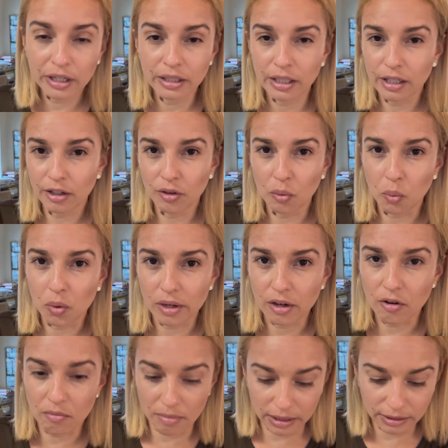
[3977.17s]
but I
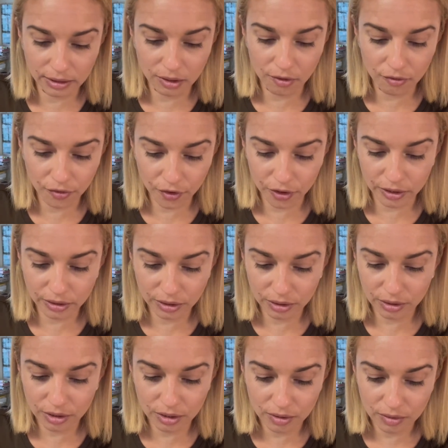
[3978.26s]
definitely needed to work on
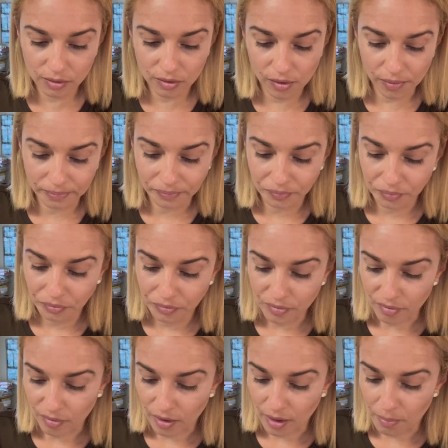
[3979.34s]
myself first
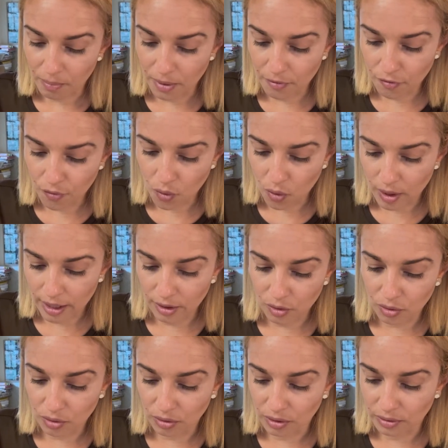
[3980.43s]

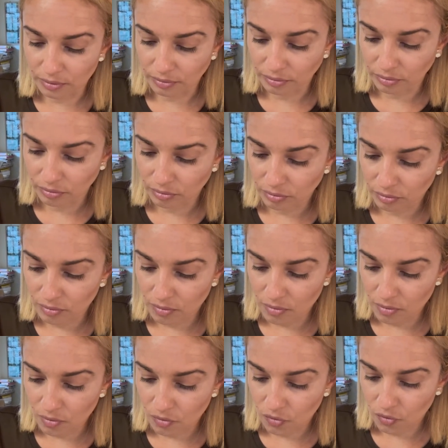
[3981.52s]
before I could
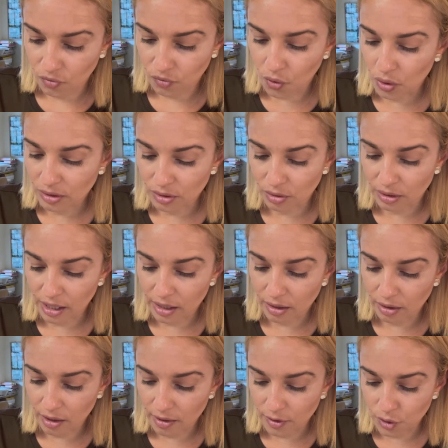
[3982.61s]

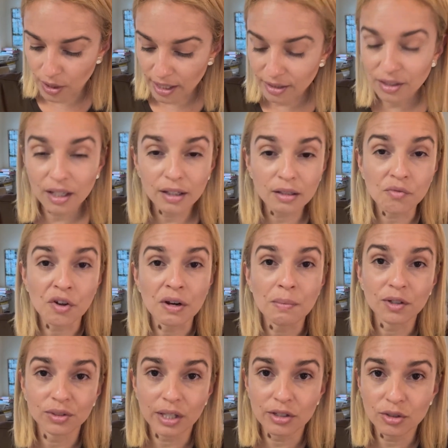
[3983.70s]
focus on anything
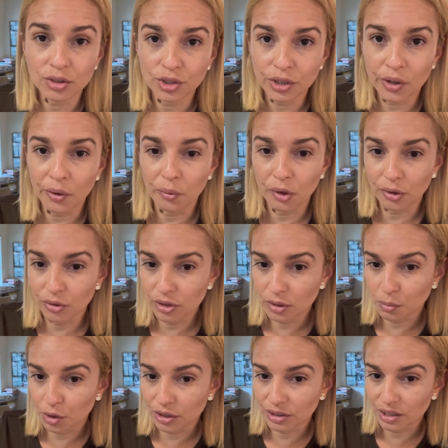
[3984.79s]
else. It's funny because I
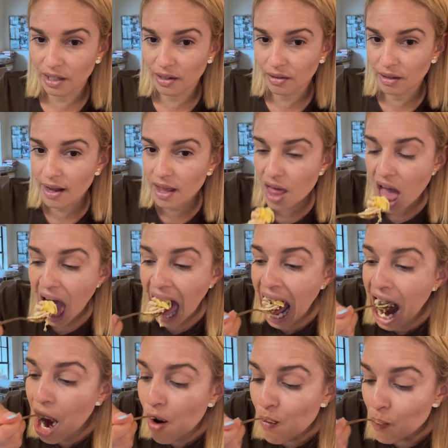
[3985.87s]
just shared a reel this morning
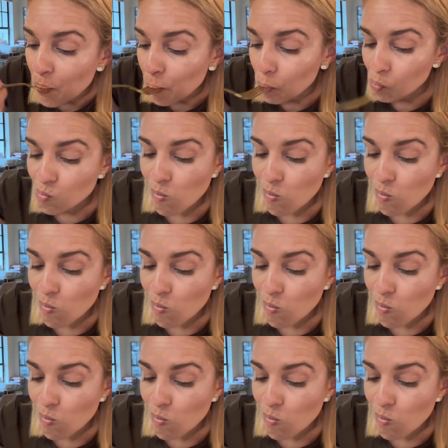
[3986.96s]
saying that